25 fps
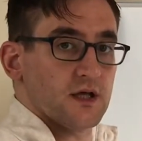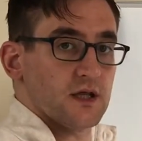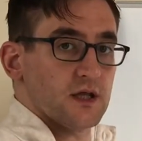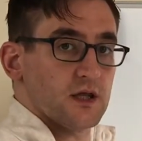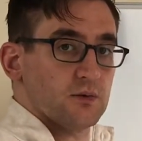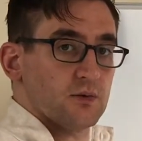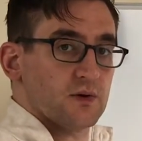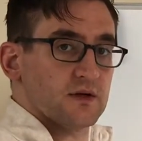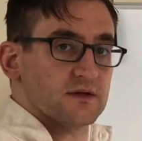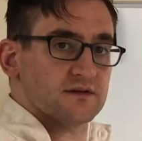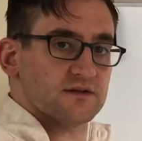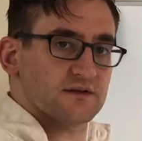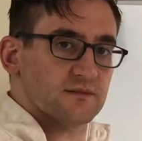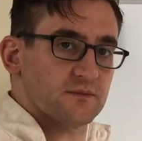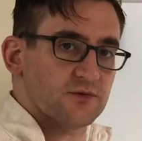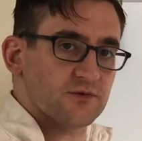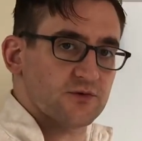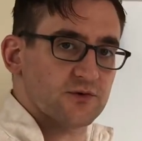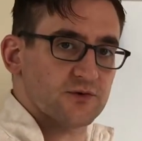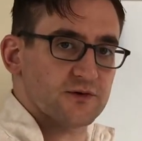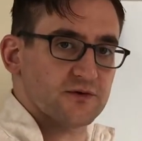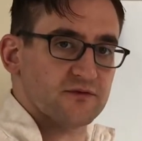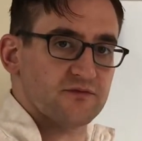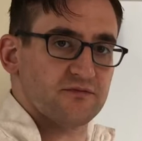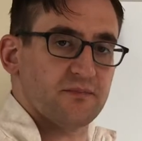You want some
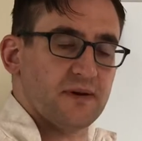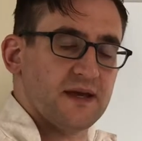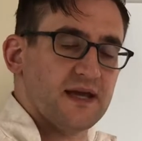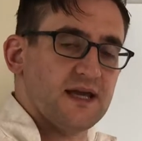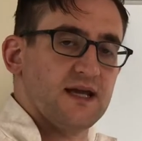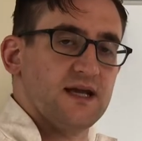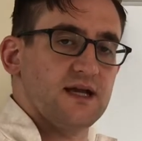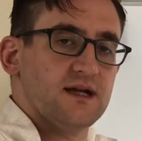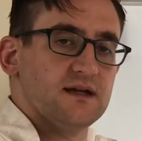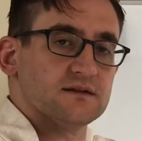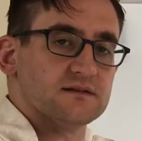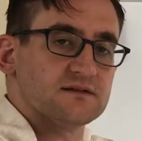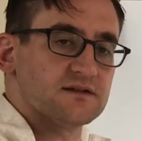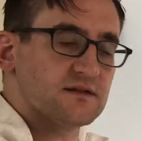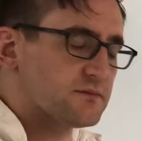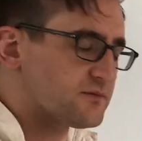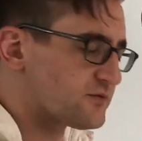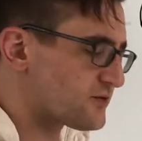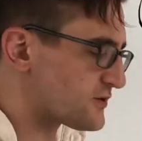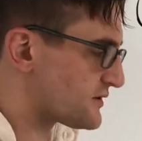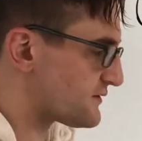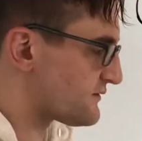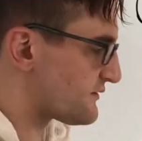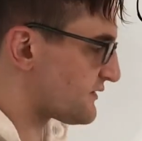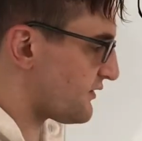sort of pain, some
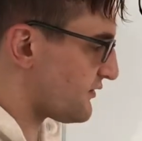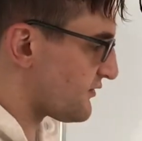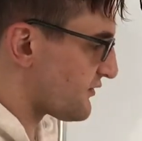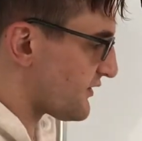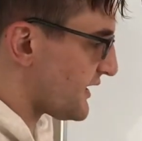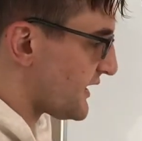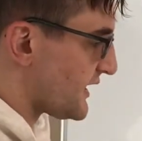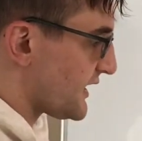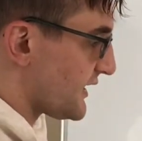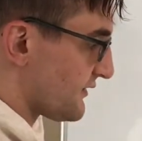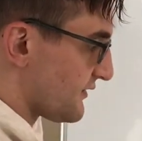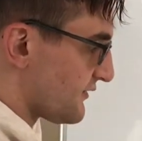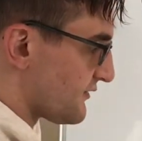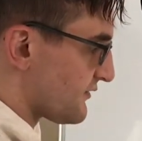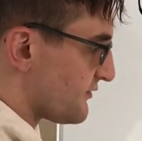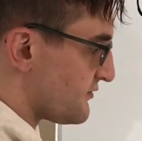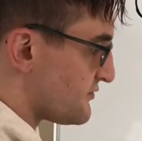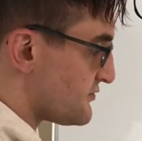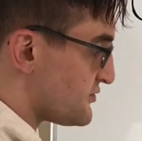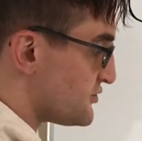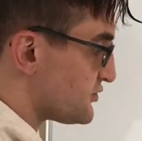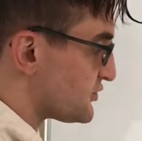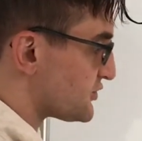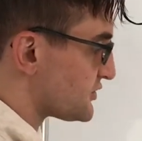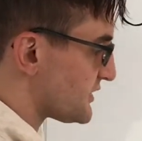sort of anxiety. This
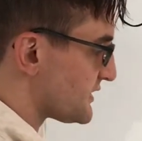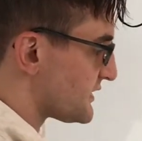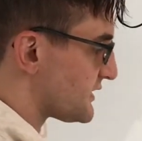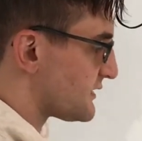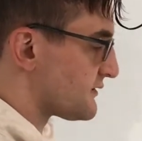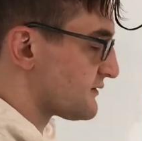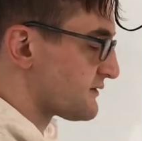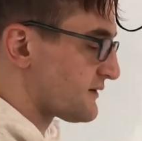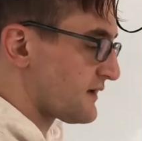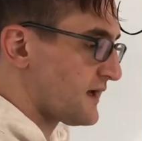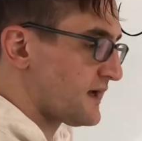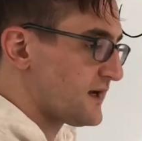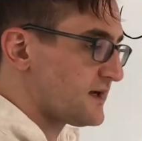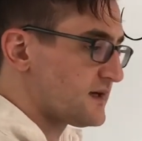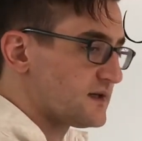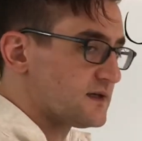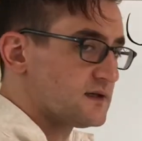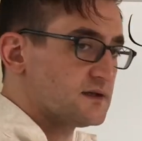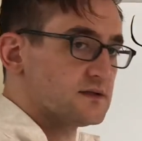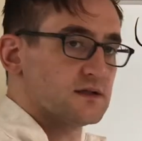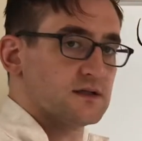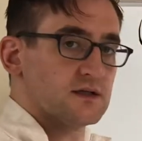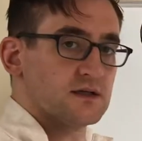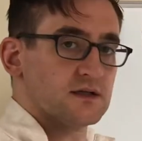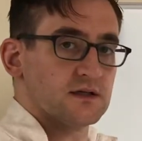is usually
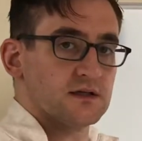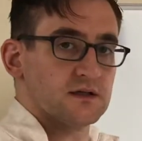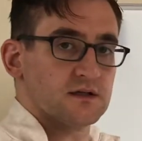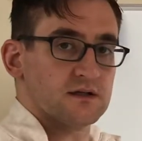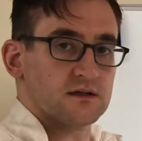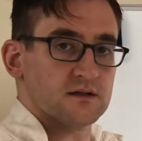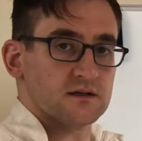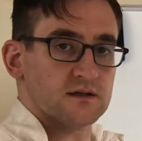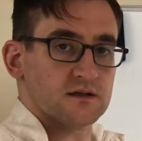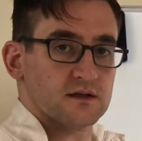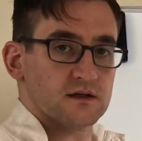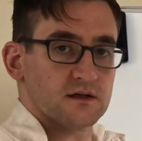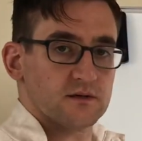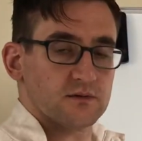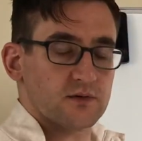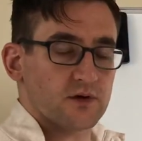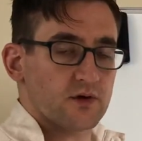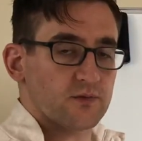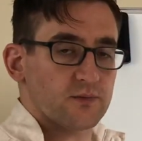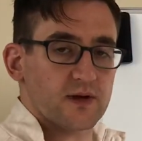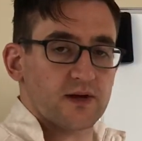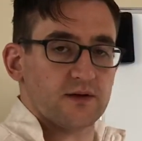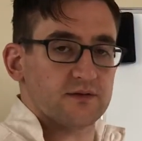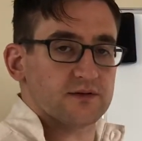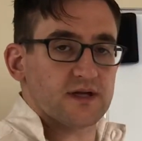anxiety
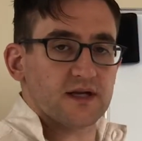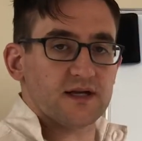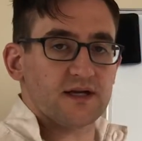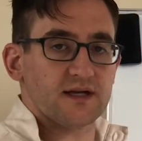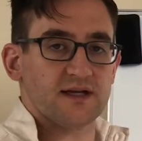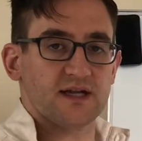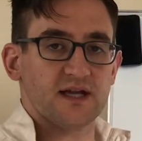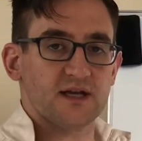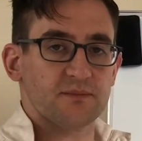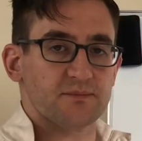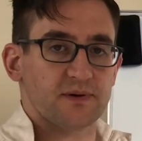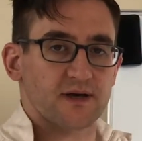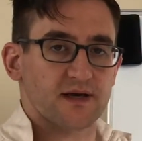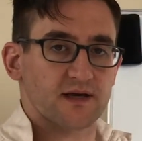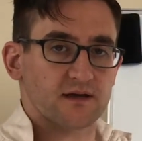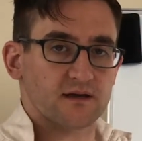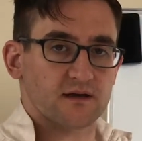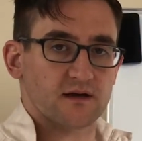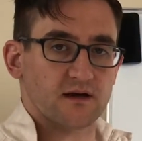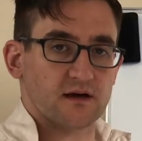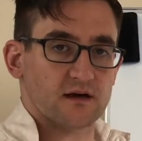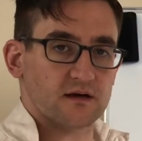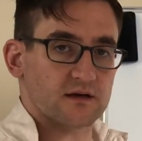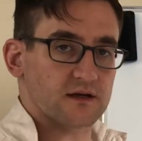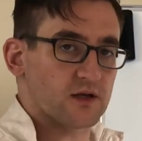around getting hit by a
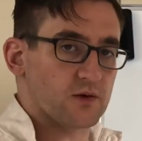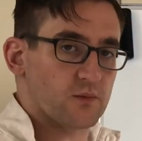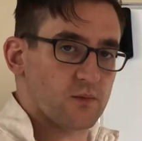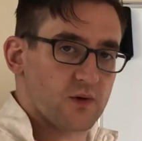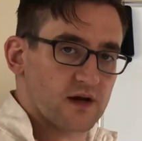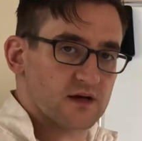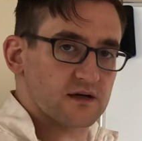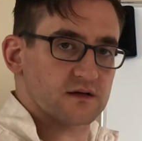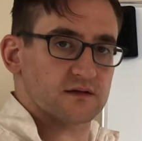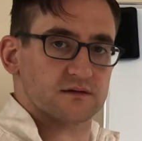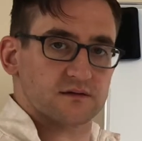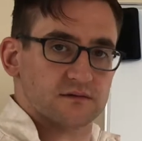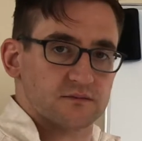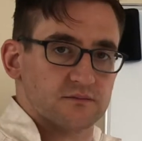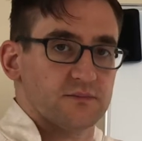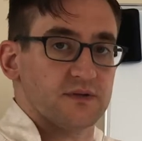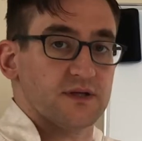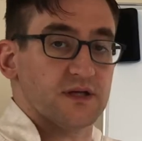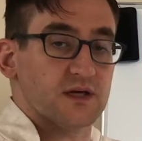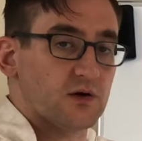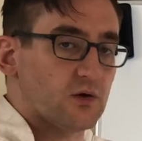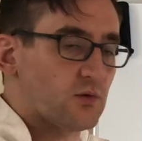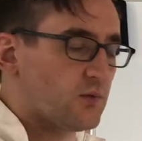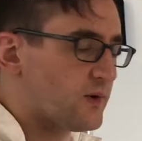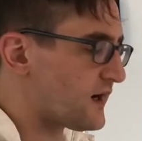car. You want to
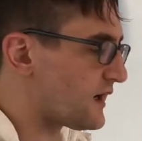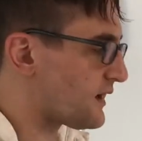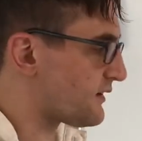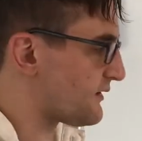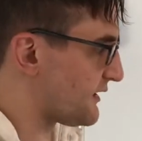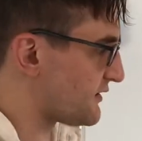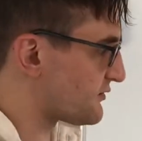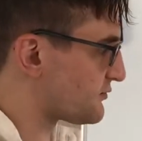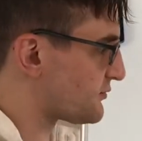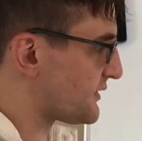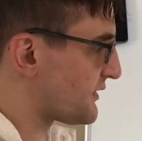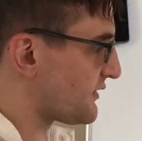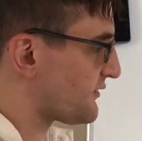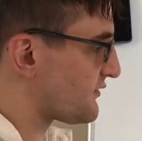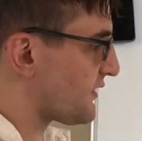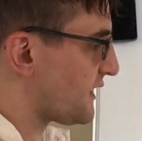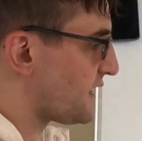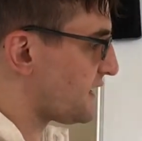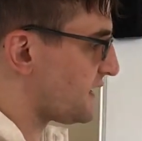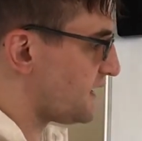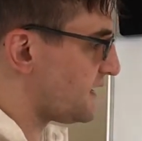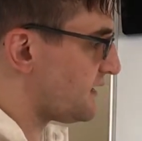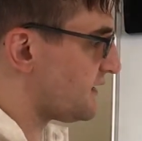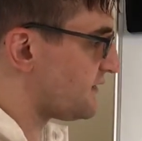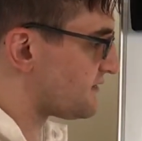be aware. That's what
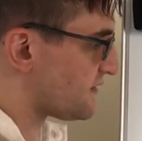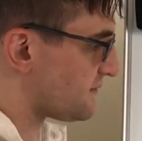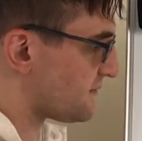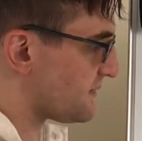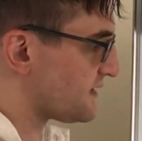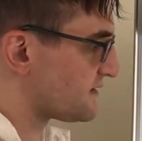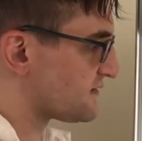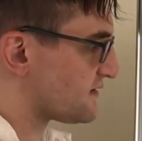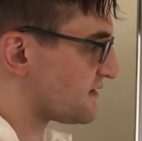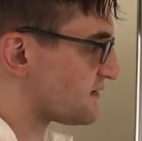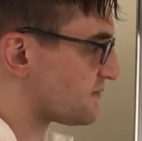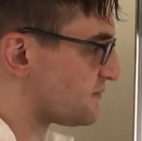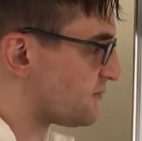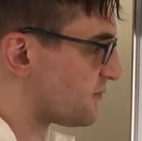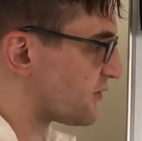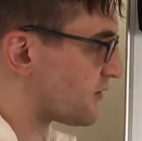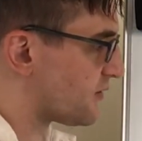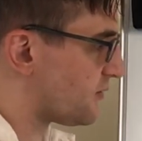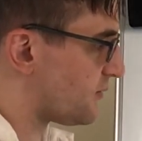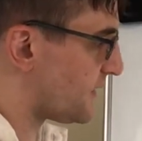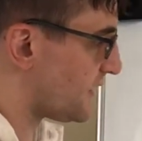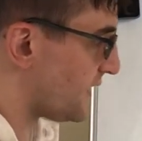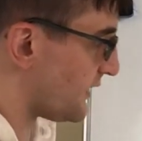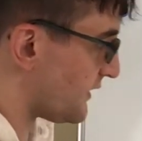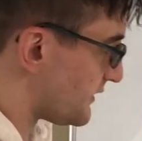anxiety does. It makes us more
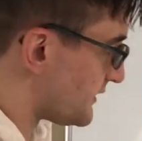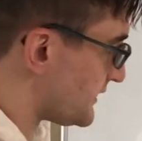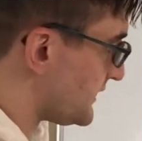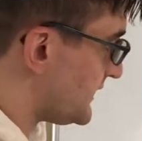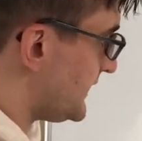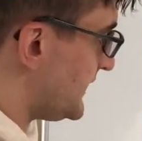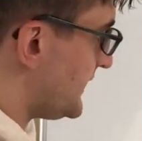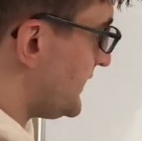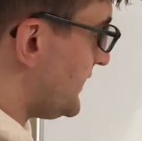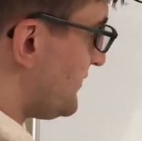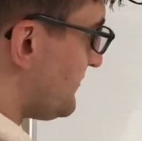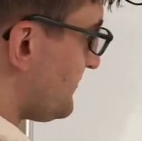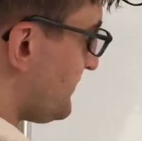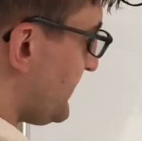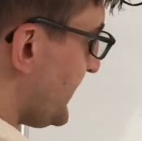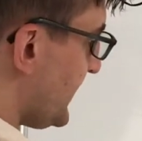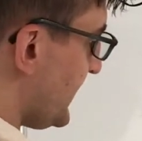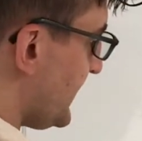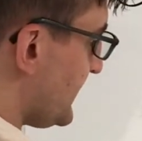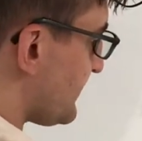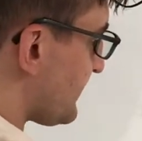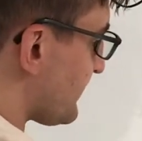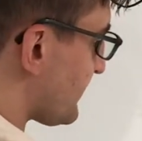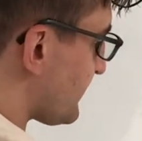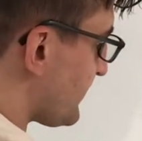aware.
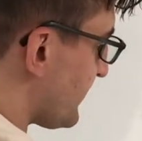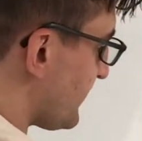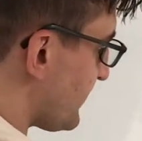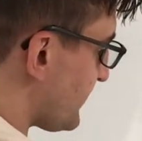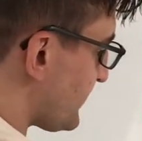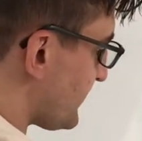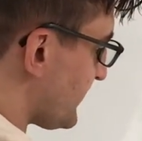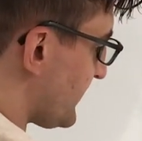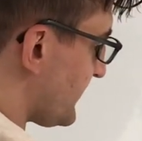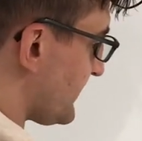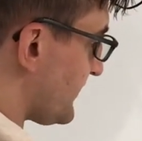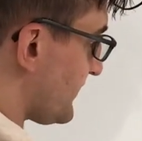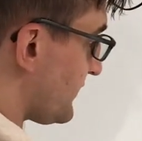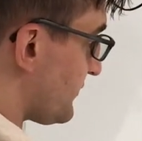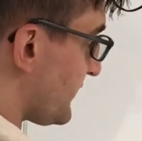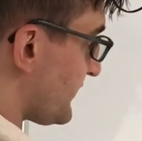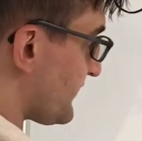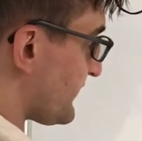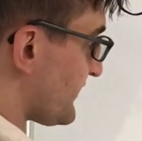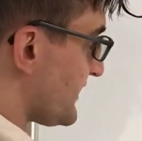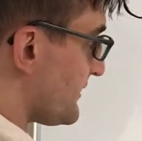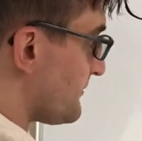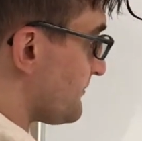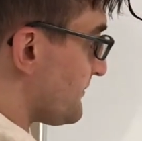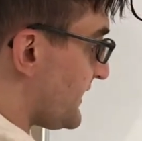Pain associated
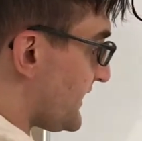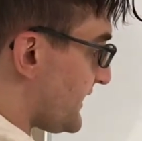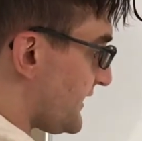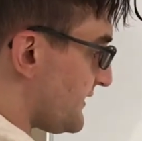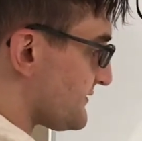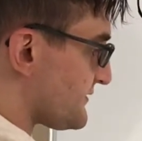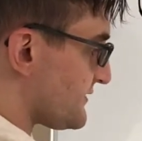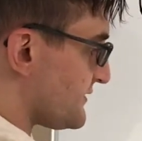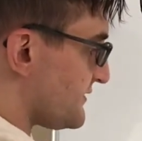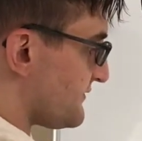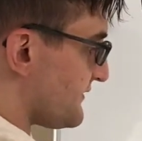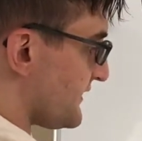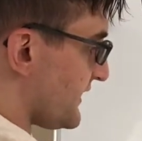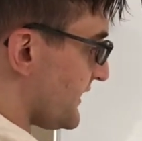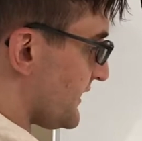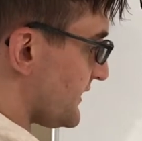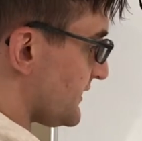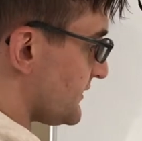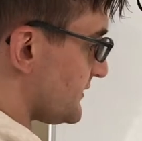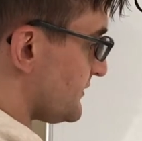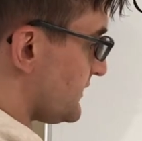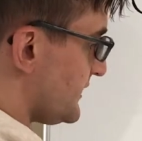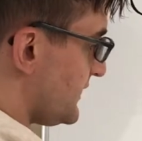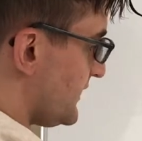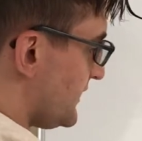with a positive
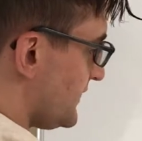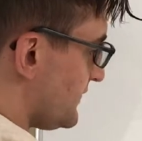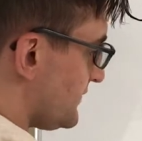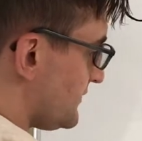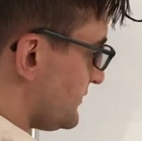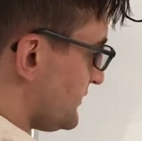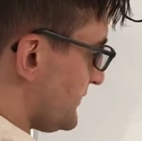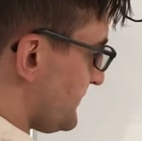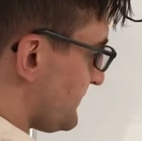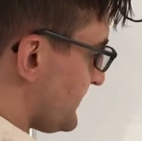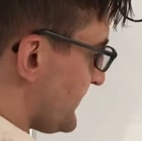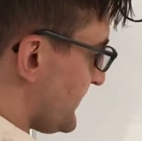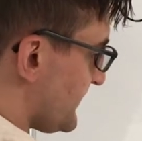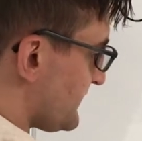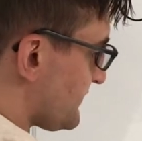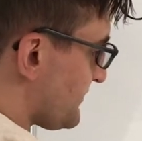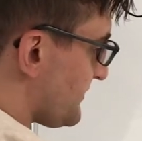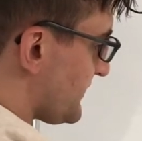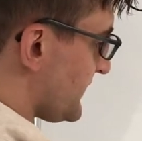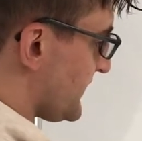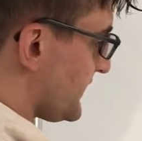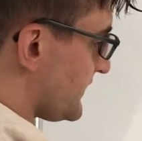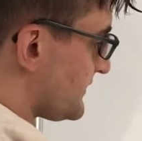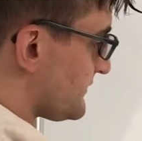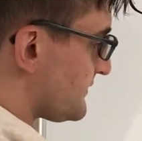value, oop, that's
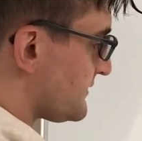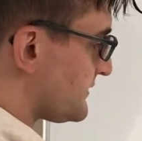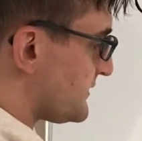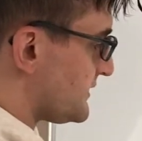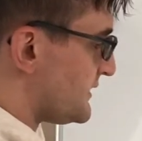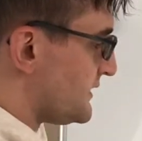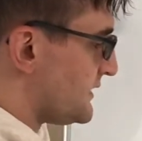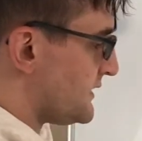bad.